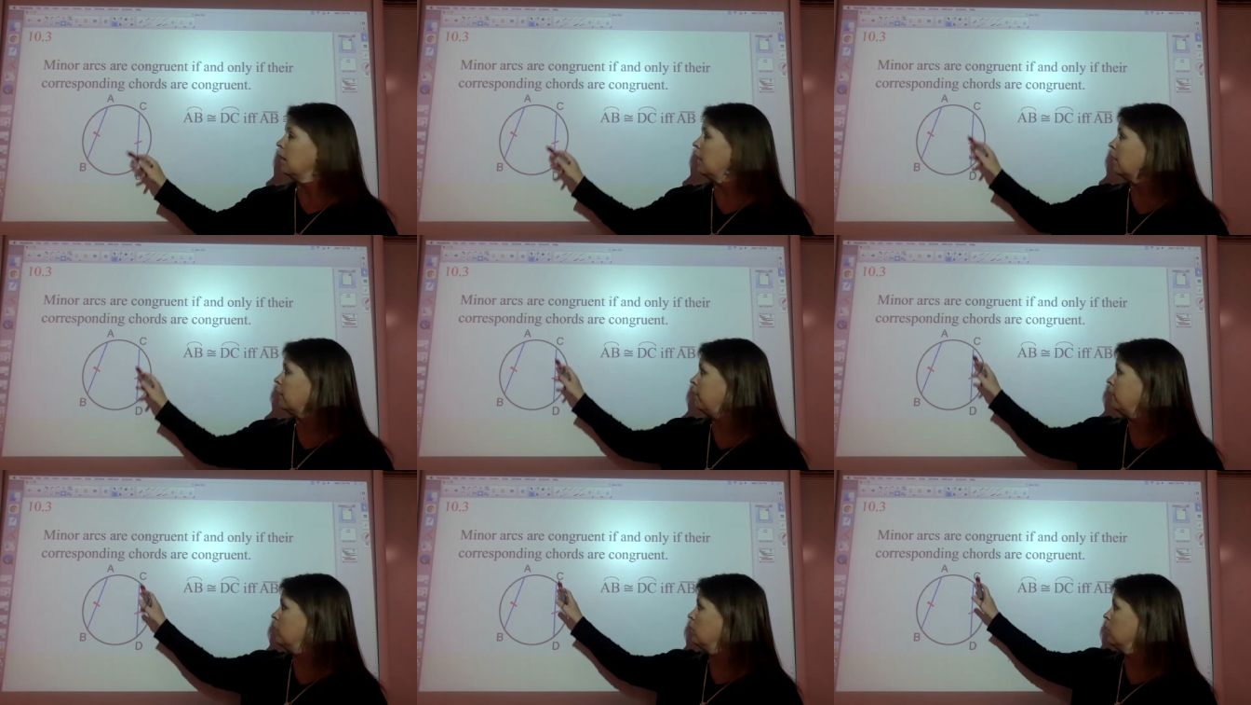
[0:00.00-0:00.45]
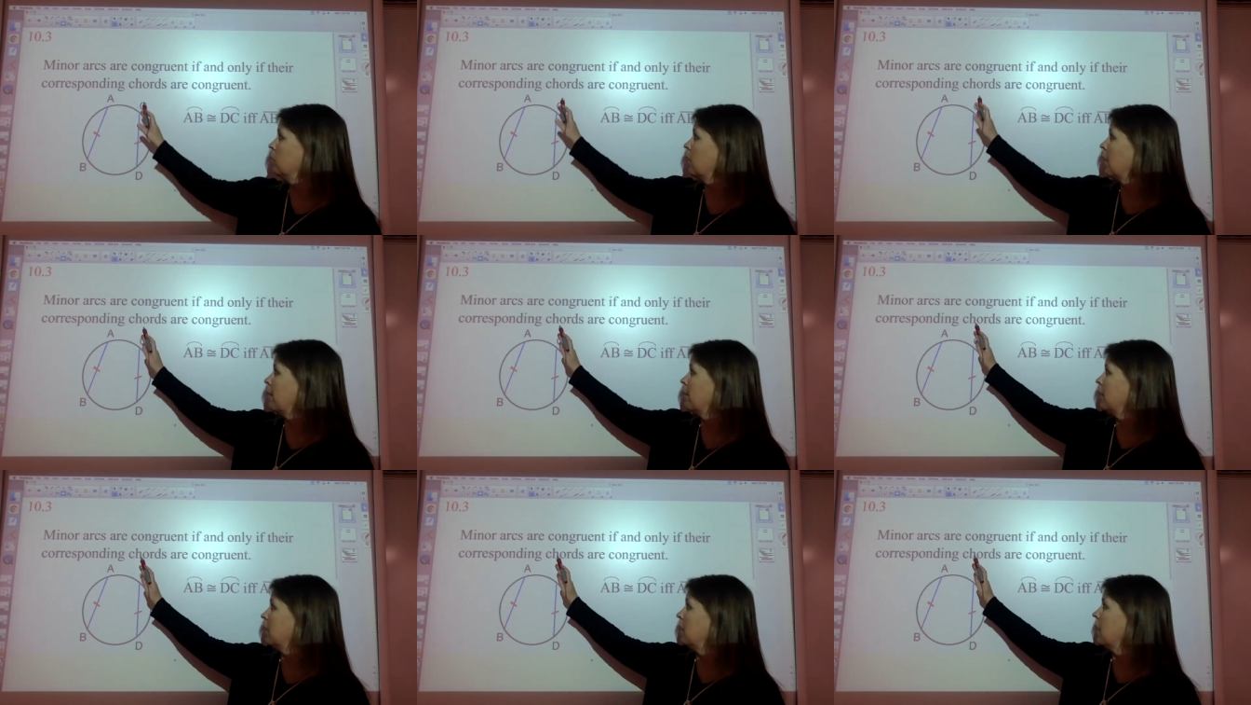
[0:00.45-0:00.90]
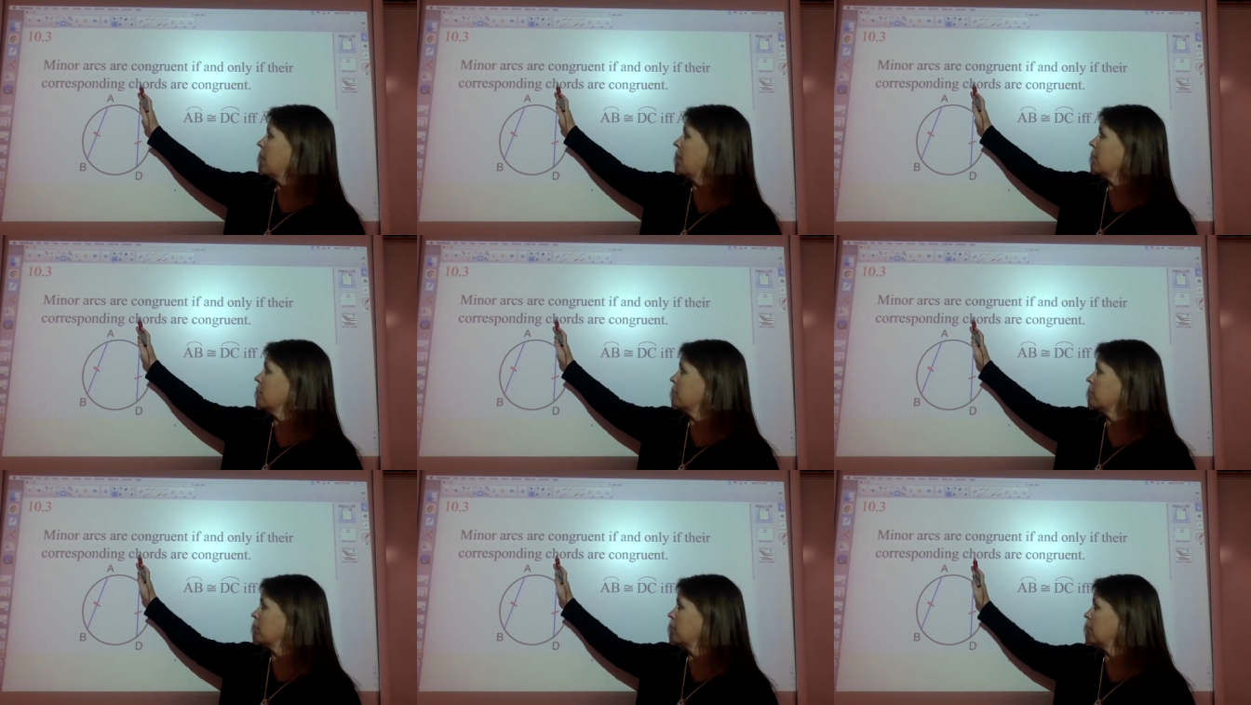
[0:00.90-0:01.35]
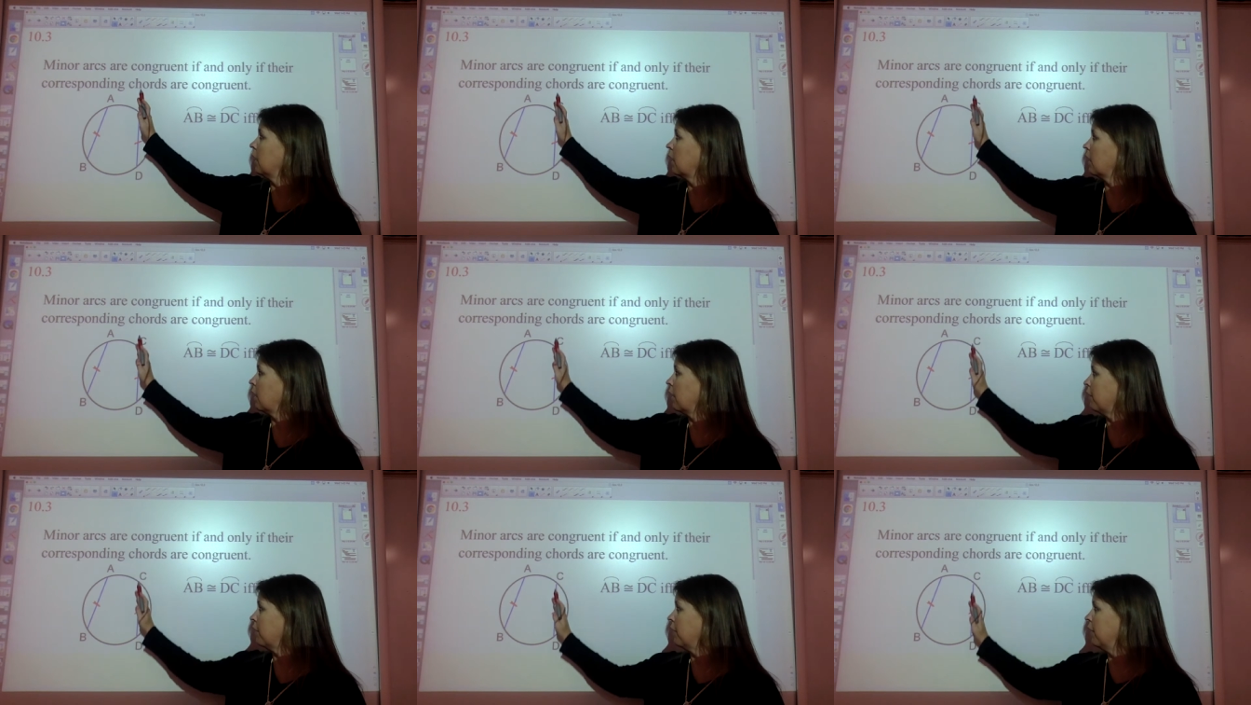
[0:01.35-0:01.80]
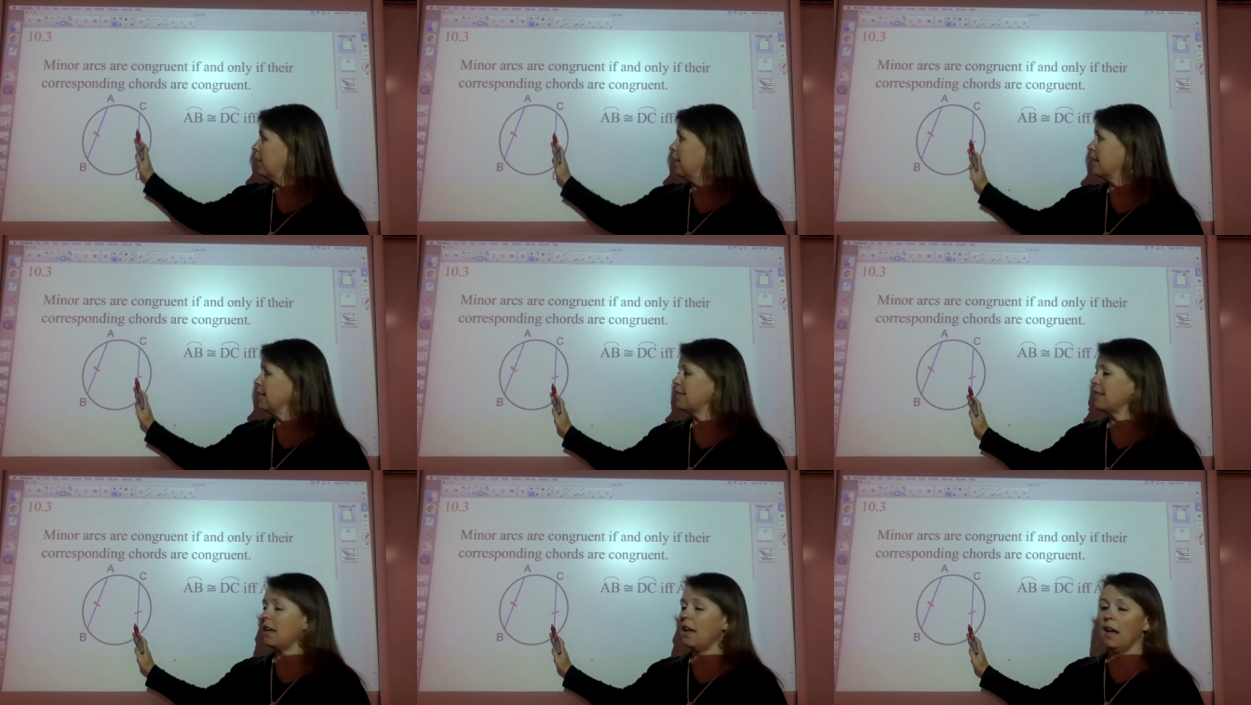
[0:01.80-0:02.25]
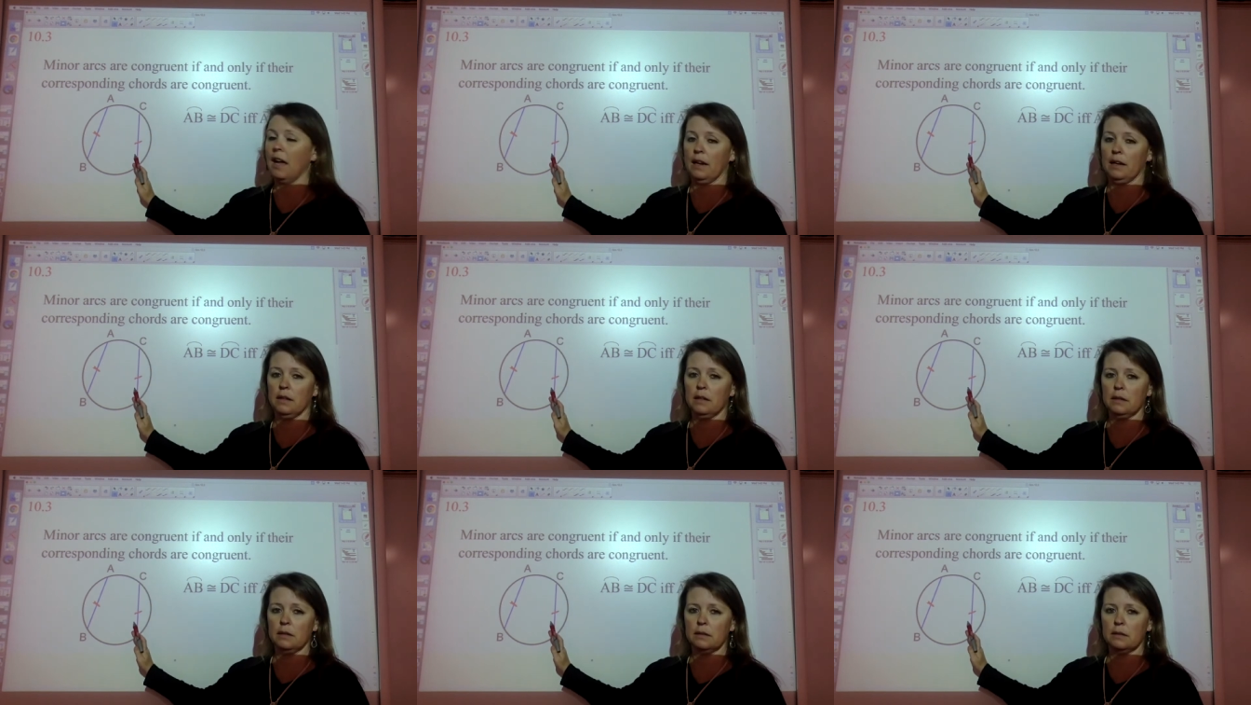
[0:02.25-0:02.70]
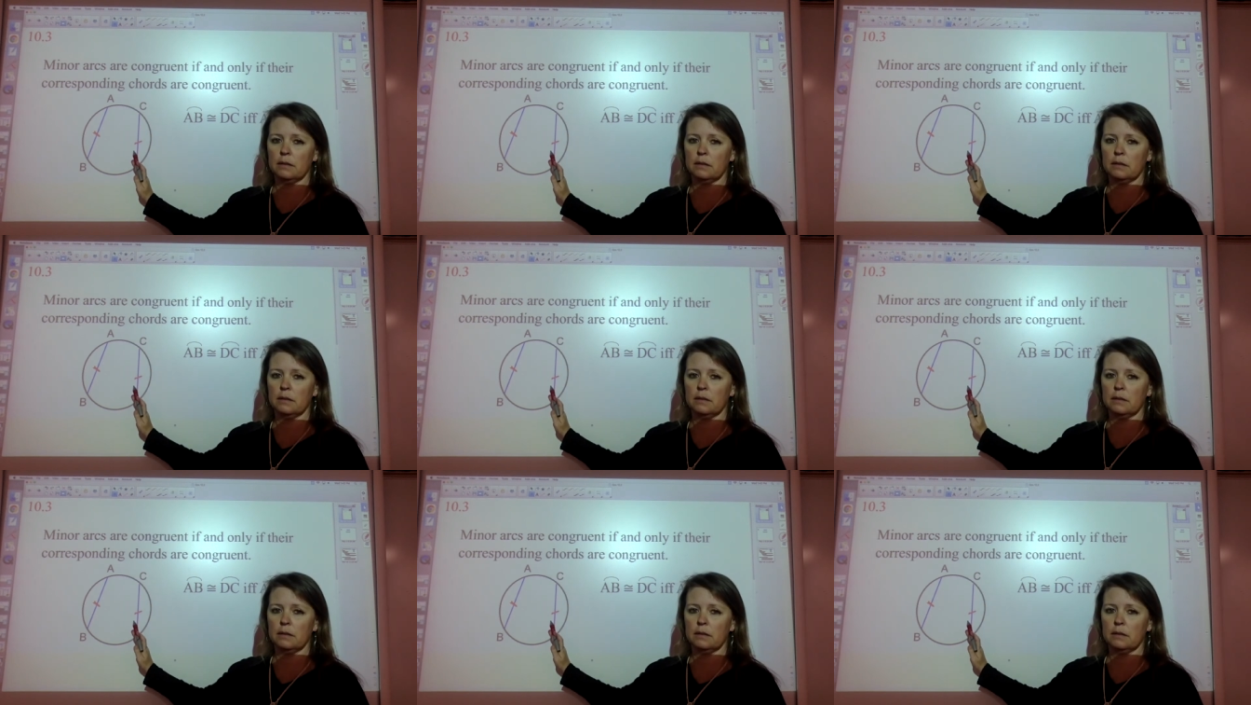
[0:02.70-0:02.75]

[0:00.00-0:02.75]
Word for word: If you grab a knife and cut off this end,